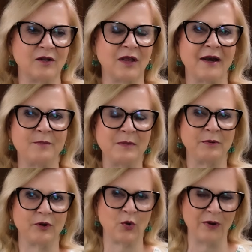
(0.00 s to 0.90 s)
a lot of
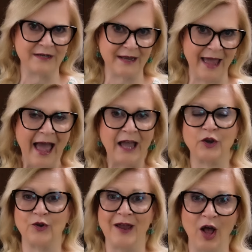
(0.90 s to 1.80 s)
people are going to
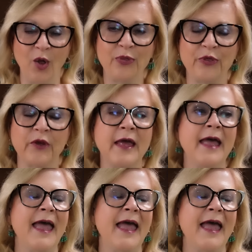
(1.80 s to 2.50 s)
Hack Your Health